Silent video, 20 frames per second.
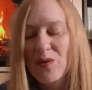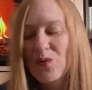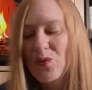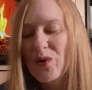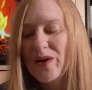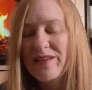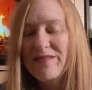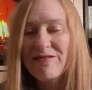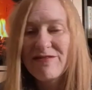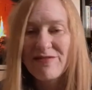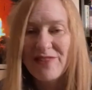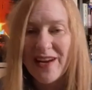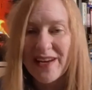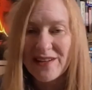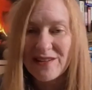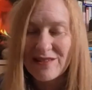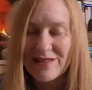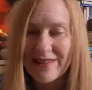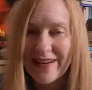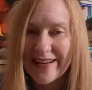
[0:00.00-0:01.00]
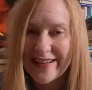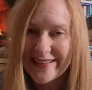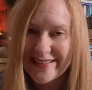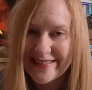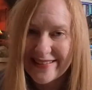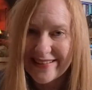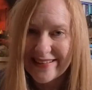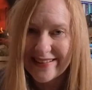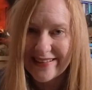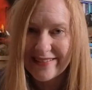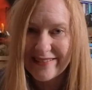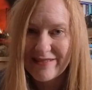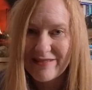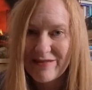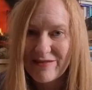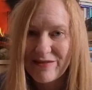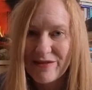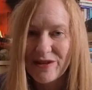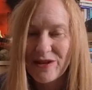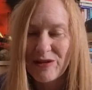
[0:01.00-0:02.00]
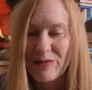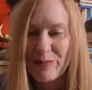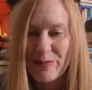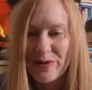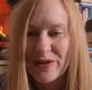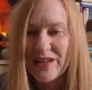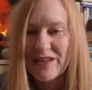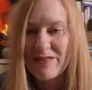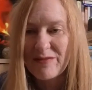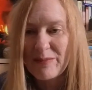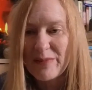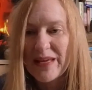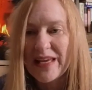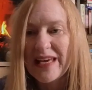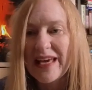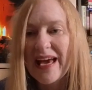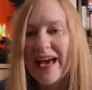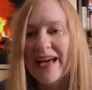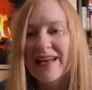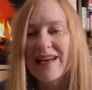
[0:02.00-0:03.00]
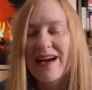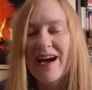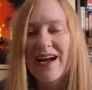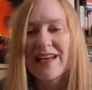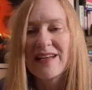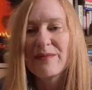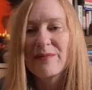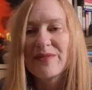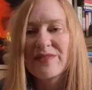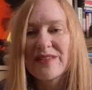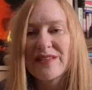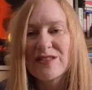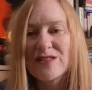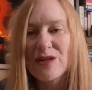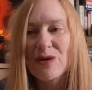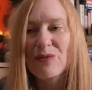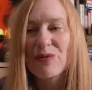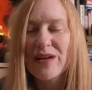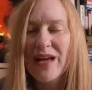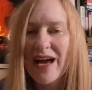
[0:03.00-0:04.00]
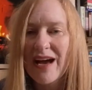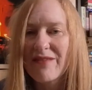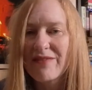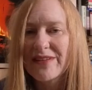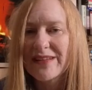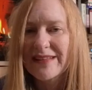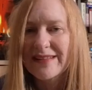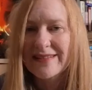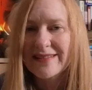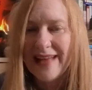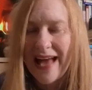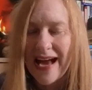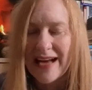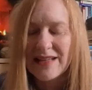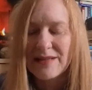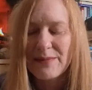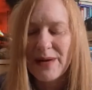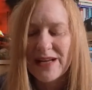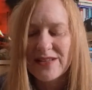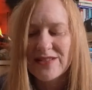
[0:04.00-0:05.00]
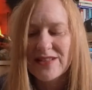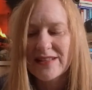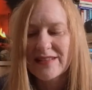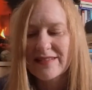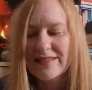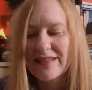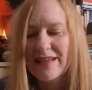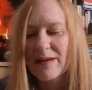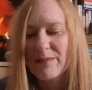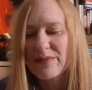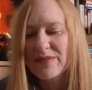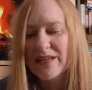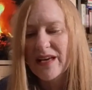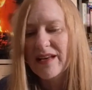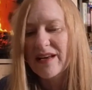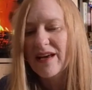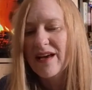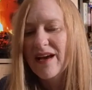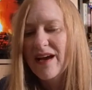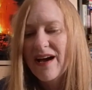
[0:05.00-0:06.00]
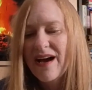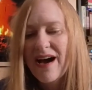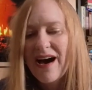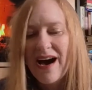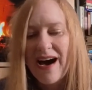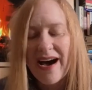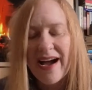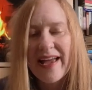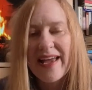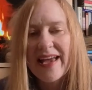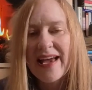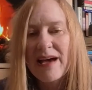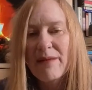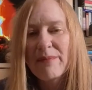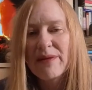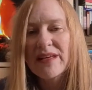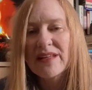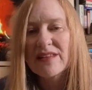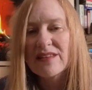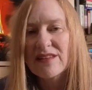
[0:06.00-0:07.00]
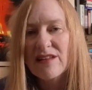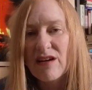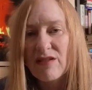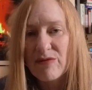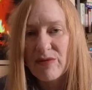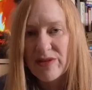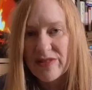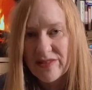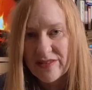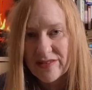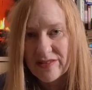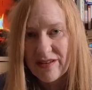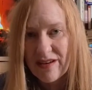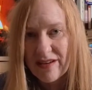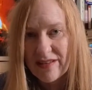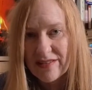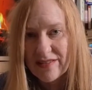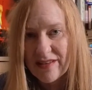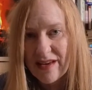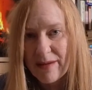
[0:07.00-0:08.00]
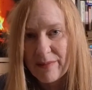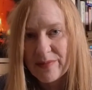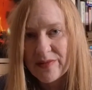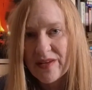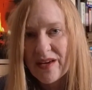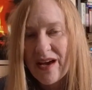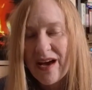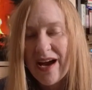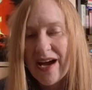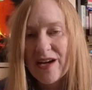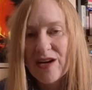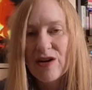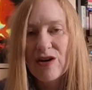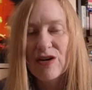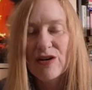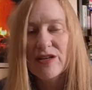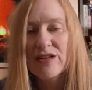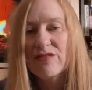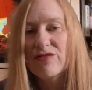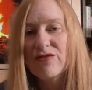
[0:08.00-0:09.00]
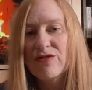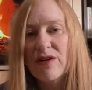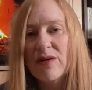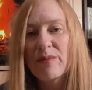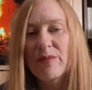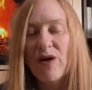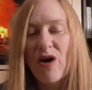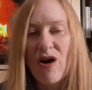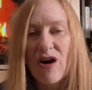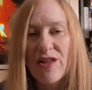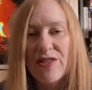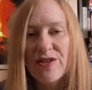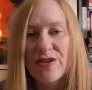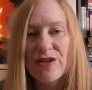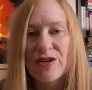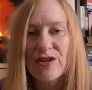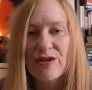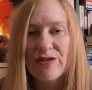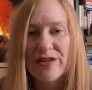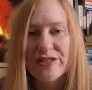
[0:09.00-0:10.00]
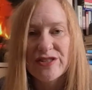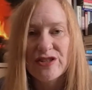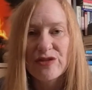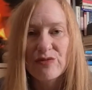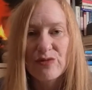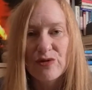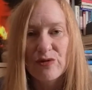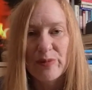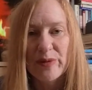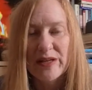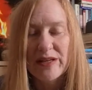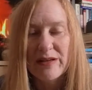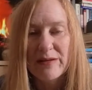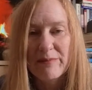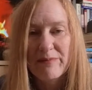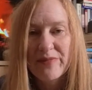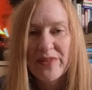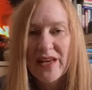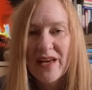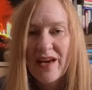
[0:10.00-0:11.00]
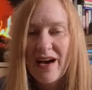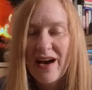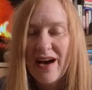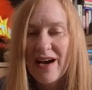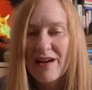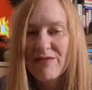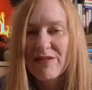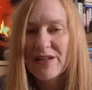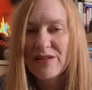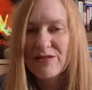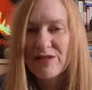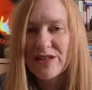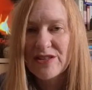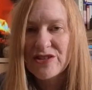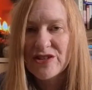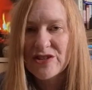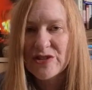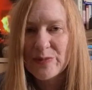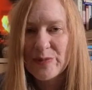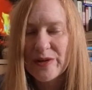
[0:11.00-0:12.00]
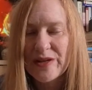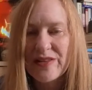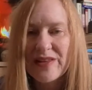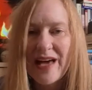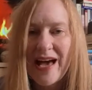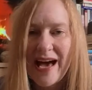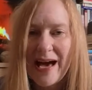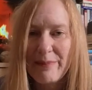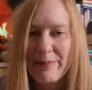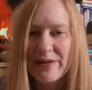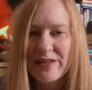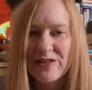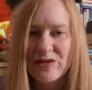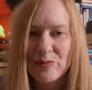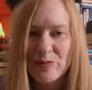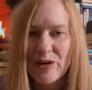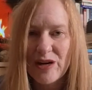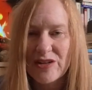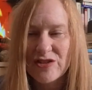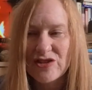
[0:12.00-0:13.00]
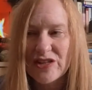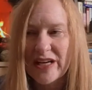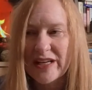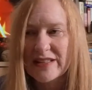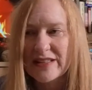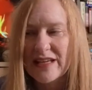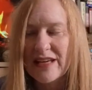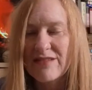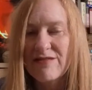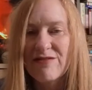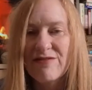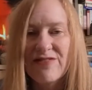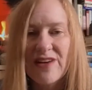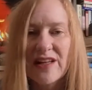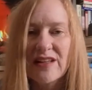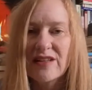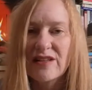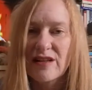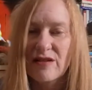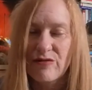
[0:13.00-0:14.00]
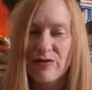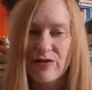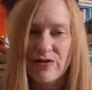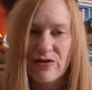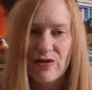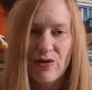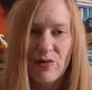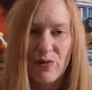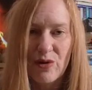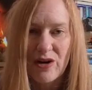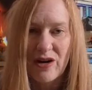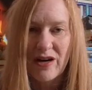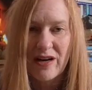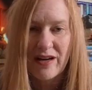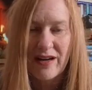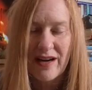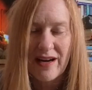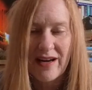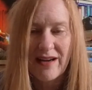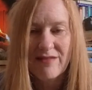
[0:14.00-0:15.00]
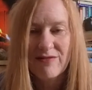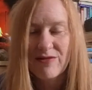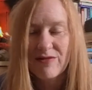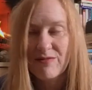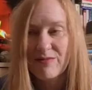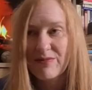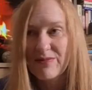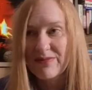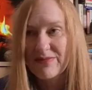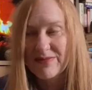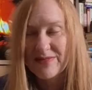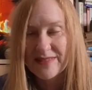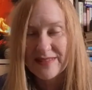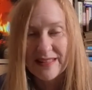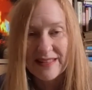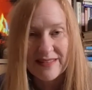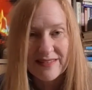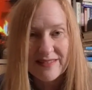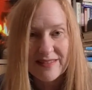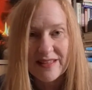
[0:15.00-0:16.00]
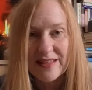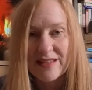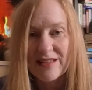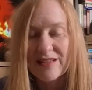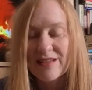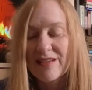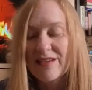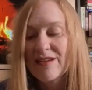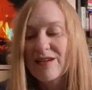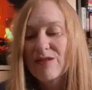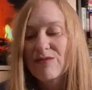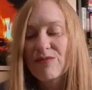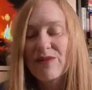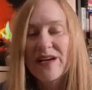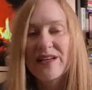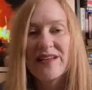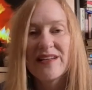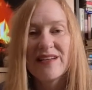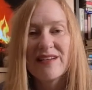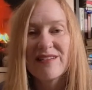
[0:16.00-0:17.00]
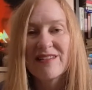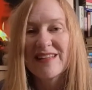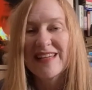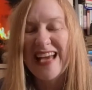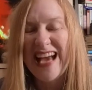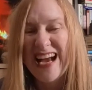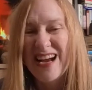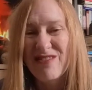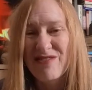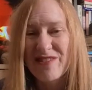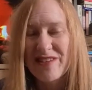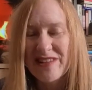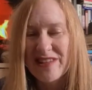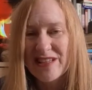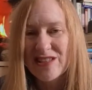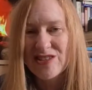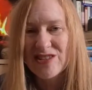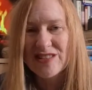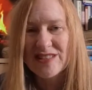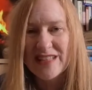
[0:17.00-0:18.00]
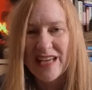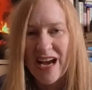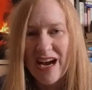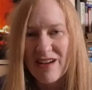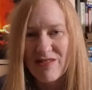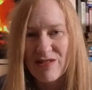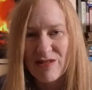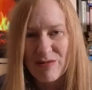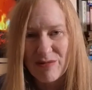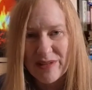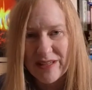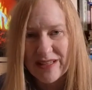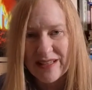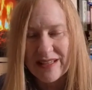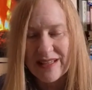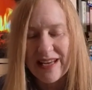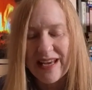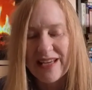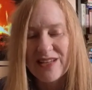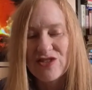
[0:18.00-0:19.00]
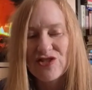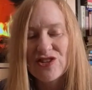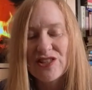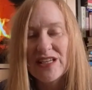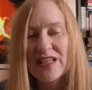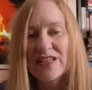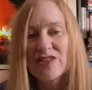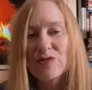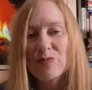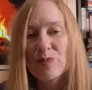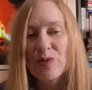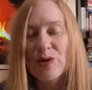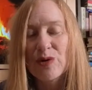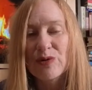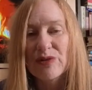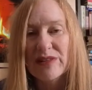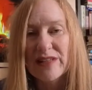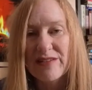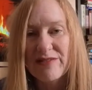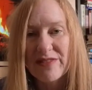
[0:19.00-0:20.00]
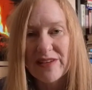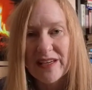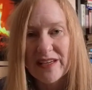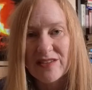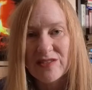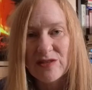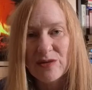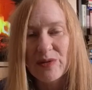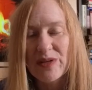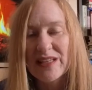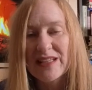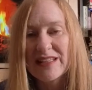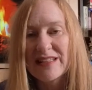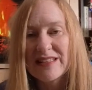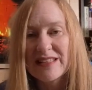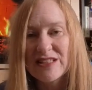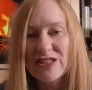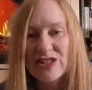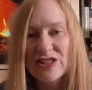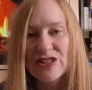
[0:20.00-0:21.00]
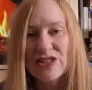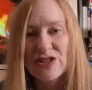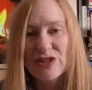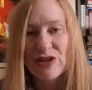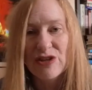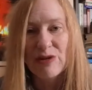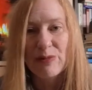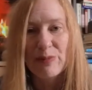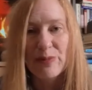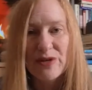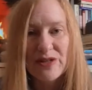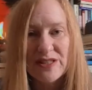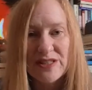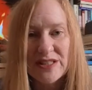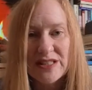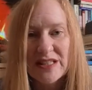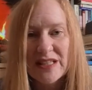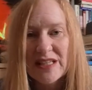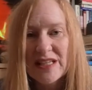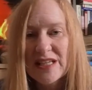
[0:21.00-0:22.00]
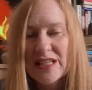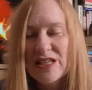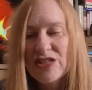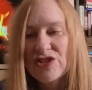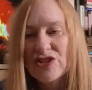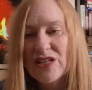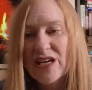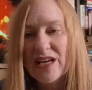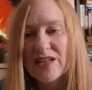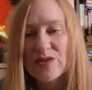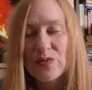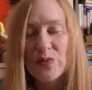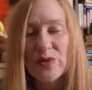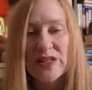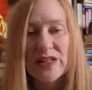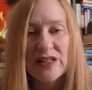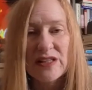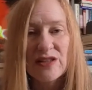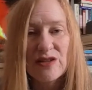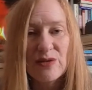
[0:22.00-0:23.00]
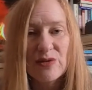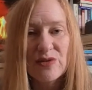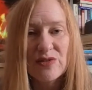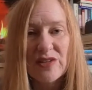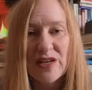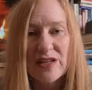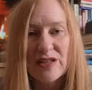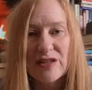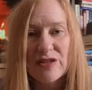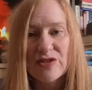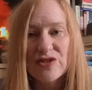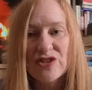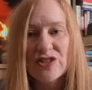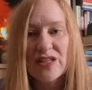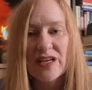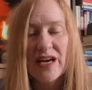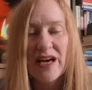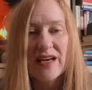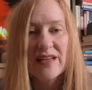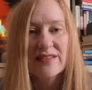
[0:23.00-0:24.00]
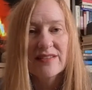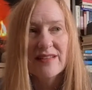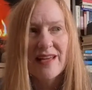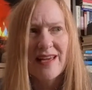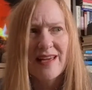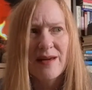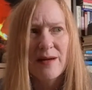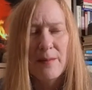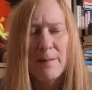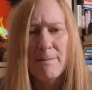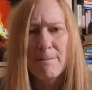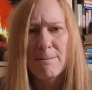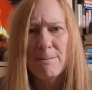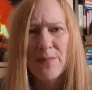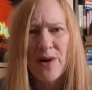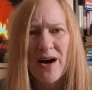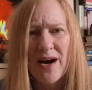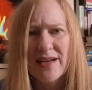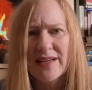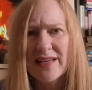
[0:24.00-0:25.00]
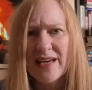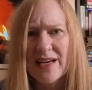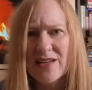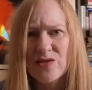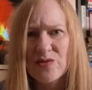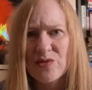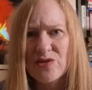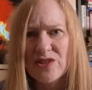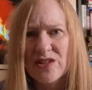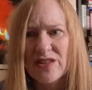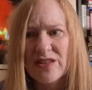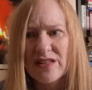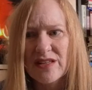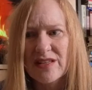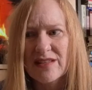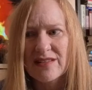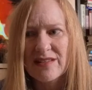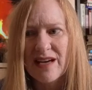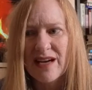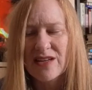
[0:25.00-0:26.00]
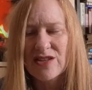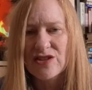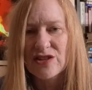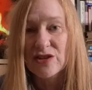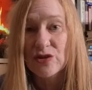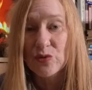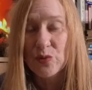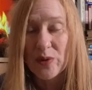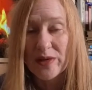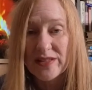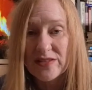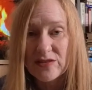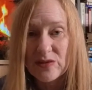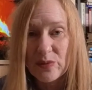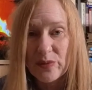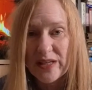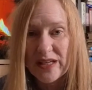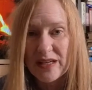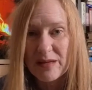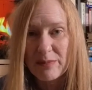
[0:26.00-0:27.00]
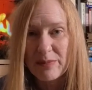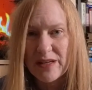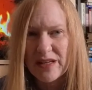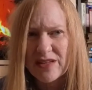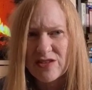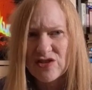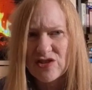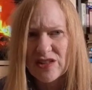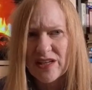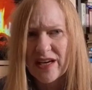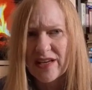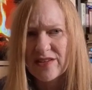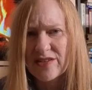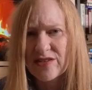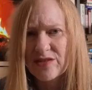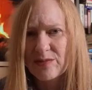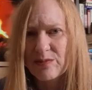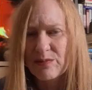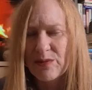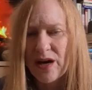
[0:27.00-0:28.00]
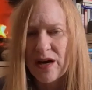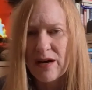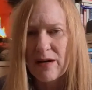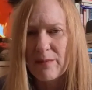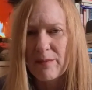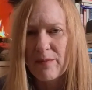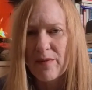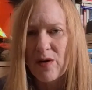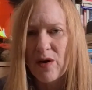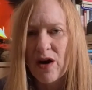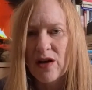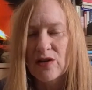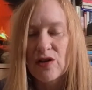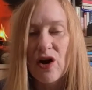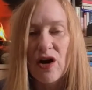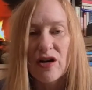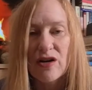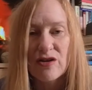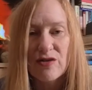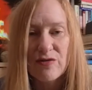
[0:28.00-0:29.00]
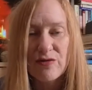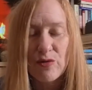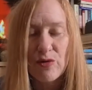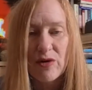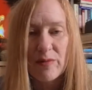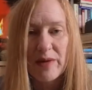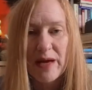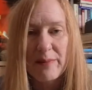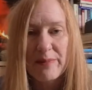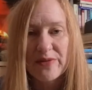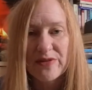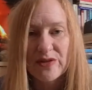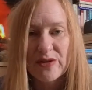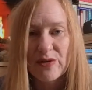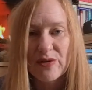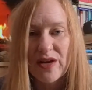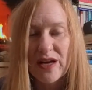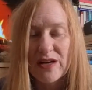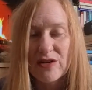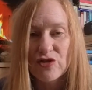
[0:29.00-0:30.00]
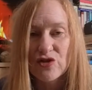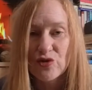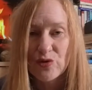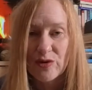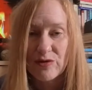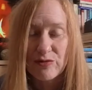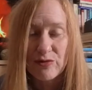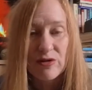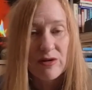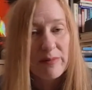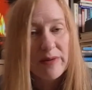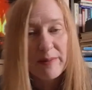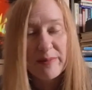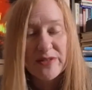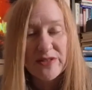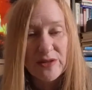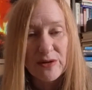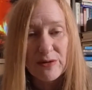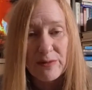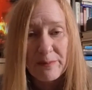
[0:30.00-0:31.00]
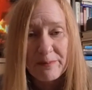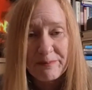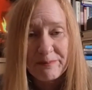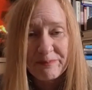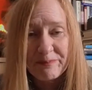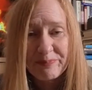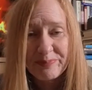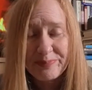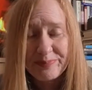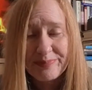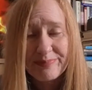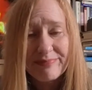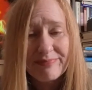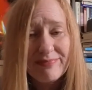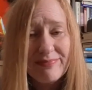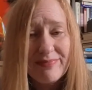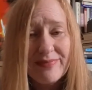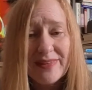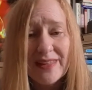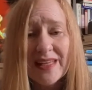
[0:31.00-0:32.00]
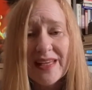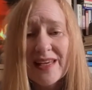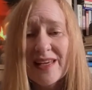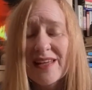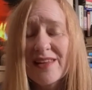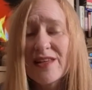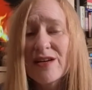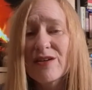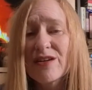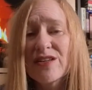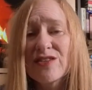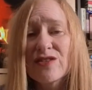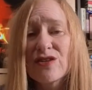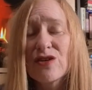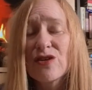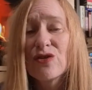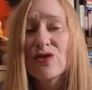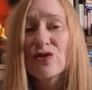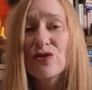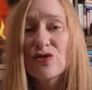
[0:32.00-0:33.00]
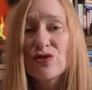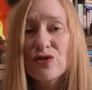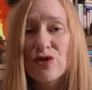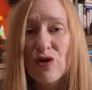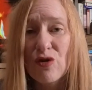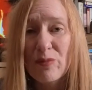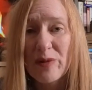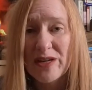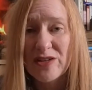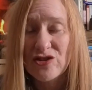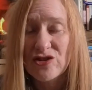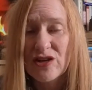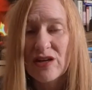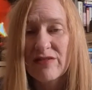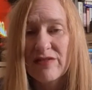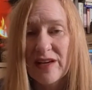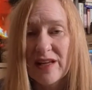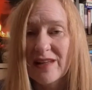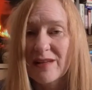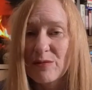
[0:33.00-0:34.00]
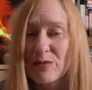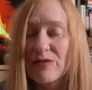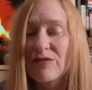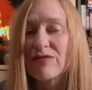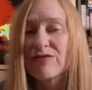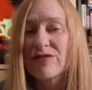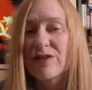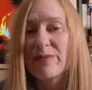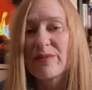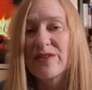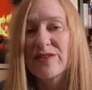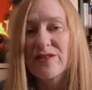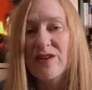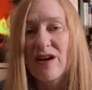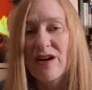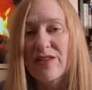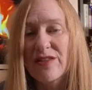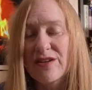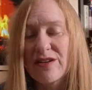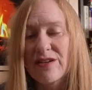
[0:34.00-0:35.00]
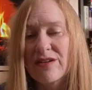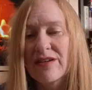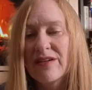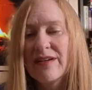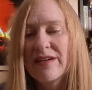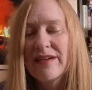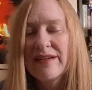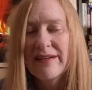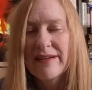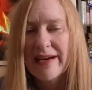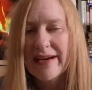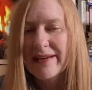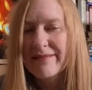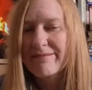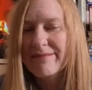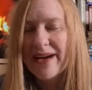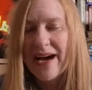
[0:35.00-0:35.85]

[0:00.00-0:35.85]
One final idea for your book of me and items that don't have an exact matching stamp set. I am in love with this concept. I heard it from author Gretchen Rubin. I read Gretchen's book, The Happiness Project, and fell in love with her work. I've since then read nearly everything she's ever written, and she is prolific. So in addition to her books, she has weekly newsletters, she has a podcast, which I think is actually twice a week because she has a longer form episode and a short form episode. There is so much available from this author. I